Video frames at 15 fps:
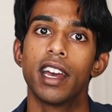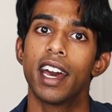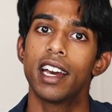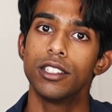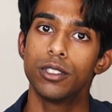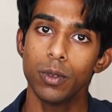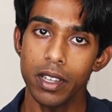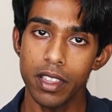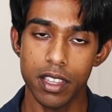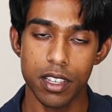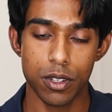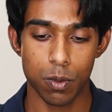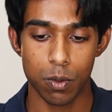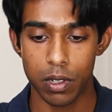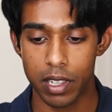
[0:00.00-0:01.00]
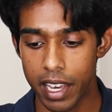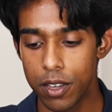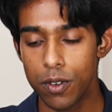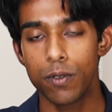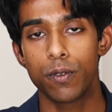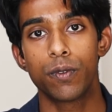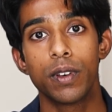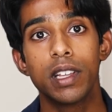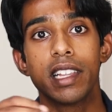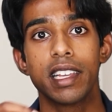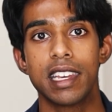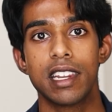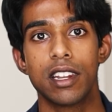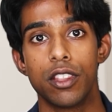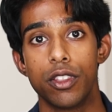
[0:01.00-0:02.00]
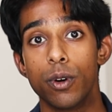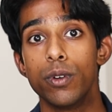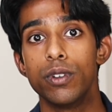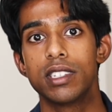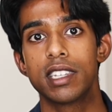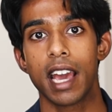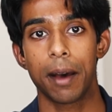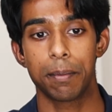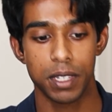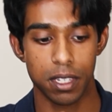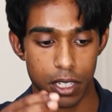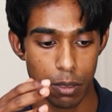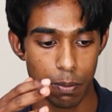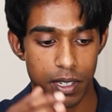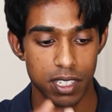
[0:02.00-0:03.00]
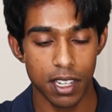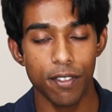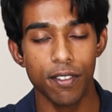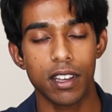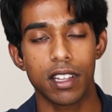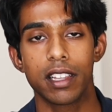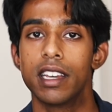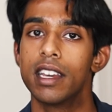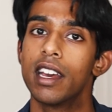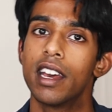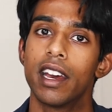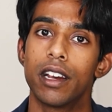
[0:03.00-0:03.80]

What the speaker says: And doing this will let you fill in those gaps specifically